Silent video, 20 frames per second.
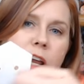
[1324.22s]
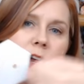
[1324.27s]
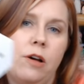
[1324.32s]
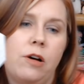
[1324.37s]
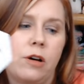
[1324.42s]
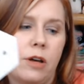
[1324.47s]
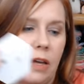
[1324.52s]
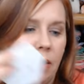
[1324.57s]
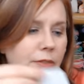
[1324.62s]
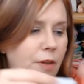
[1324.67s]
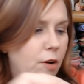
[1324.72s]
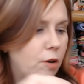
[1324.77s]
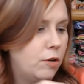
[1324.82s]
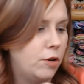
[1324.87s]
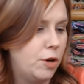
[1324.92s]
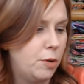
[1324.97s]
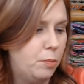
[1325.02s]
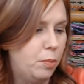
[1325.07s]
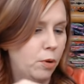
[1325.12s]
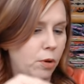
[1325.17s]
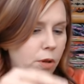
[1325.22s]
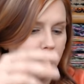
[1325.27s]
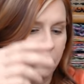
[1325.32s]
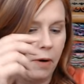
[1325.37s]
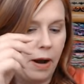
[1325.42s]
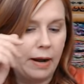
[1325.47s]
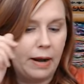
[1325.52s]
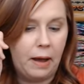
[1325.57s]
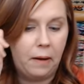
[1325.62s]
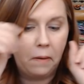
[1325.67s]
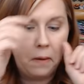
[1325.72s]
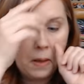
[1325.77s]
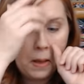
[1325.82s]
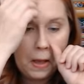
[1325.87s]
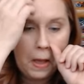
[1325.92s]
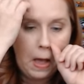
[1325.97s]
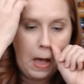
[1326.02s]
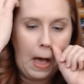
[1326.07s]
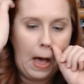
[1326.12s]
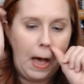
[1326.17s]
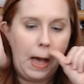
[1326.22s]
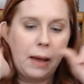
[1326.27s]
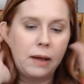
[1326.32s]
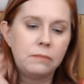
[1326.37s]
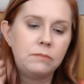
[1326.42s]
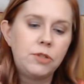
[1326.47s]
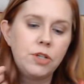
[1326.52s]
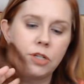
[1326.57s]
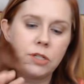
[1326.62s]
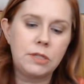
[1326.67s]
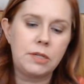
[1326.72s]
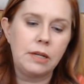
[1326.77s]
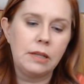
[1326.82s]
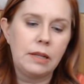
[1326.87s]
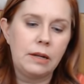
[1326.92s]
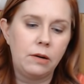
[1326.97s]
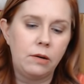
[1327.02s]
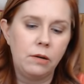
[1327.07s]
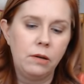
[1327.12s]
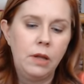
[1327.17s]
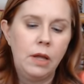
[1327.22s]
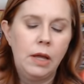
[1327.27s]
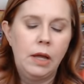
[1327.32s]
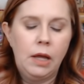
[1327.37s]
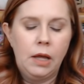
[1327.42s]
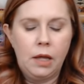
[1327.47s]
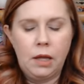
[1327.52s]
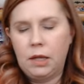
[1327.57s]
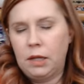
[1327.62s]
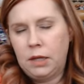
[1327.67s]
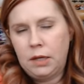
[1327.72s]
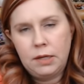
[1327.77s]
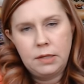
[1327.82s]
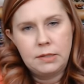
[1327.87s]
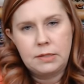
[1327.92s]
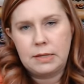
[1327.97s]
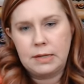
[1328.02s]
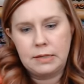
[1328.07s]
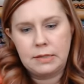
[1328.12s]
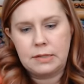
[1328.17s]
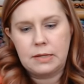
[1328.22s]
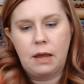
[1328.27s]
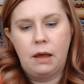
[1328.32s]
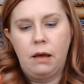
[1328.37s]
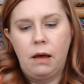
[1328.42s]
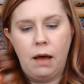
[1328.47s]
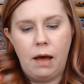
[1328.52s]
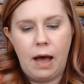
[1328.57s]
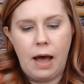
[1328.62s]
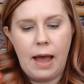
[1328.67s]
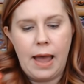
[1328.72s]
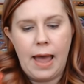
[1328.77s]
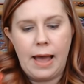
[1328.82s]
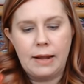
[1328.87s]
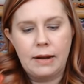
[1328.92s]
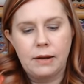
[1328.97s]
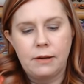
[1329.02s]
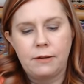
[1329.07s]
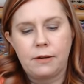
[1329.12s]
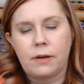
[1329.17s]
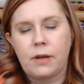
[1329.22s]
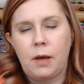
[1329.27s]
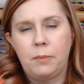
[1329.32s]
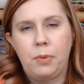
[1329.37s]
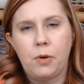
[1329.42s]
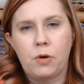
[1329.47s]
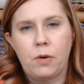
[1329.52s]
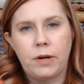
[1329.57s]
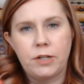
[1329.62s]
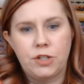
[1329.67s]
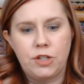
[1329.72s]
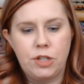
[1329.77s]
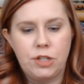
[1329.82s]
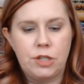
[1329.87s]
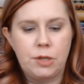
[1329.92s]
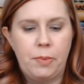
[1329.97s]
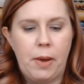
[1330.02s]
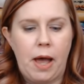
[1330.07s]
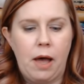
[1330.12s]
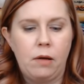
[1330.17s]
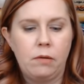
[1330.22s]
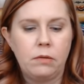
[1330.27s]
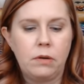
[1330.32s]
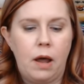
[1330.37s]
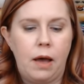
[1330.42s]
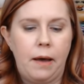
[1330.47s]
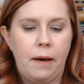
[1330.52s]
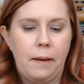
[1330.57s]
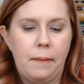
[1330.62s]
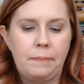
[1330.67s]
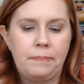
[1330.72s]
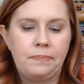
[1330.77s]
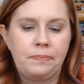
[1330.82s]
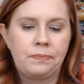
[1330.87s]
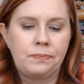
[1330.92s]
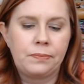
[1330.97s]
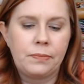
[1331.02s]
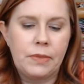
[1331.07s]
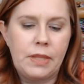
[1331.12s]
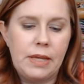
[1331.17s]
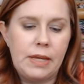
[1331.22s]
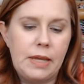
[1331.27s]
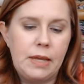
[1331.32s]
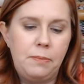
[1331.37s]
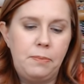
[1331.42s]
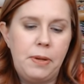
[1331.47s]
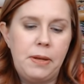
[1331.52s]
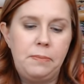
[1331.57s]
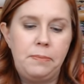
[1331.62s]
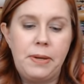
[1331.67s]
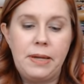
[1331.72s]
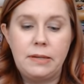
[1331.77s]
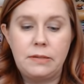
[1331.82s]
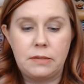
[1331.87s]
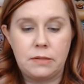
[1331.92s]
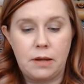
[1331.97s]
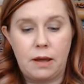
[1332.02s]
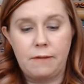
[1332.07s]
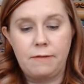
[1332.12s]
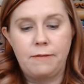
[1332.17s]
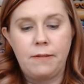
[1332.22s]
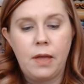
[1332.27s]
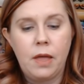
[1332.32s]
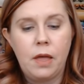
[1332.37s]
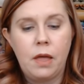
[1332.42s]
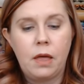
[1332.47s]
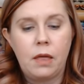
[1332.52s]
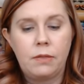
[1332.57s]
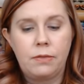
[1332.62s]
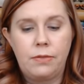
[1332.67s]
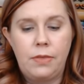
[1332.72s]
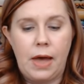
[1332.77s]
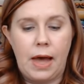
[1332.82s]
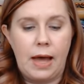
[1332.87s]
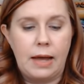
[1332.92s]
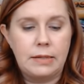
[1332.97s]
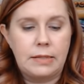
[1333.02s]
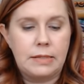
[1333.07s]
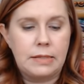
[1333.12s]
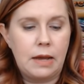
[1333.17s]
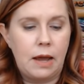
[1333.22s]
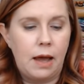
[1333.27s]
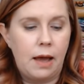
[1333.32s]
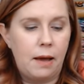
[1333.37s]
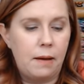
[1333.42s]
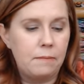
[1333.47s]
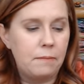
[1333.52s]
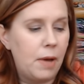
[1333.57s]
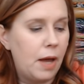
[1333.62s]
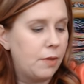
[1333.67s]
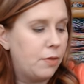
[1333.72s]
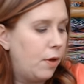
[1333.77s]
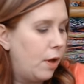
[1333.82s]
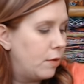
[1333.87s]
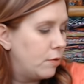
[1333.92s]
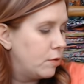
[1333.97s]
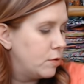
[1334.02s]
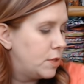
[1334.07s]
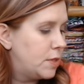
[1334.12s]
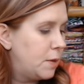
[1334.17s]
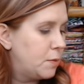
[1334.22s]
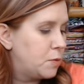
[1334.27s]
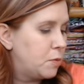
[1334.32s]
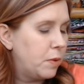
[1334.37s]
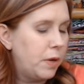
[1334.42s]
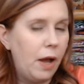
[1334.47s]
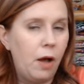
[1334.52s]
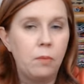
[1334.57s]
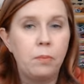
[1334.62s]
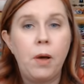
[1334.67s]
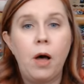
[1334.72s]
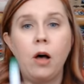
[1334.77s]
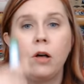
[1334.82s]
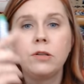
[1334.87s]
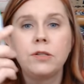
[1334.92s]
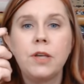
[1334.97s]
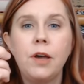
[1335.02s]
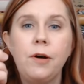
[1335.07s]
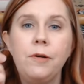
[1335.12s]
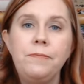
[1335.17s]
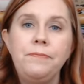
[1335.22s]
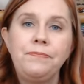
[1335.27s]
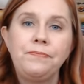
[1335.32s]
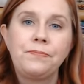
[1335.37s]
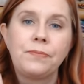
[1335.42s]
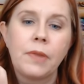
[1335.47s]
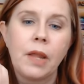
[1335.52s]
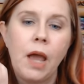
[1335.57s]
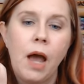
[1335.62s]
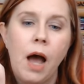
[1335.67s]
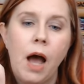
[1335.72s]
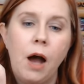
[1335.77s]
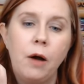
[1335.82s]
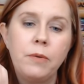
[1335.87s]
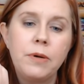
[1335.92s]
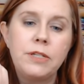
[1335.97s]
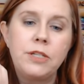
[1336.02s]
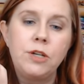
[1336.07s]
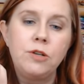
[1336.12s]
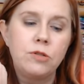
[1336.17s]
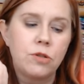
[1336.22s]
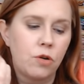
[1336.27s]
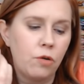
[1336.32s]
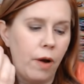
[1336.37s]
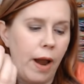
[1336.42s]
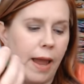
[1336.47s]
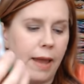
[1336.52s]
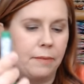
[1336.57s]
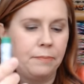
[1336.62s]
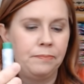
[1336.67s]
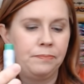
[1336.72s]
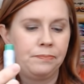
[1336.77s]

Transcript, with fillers: hook in there and you pull it right out. Um, just a little, since I had a couple questions about um, the E P P stuff, that um, I thought those tips would help. Also, I always use gray,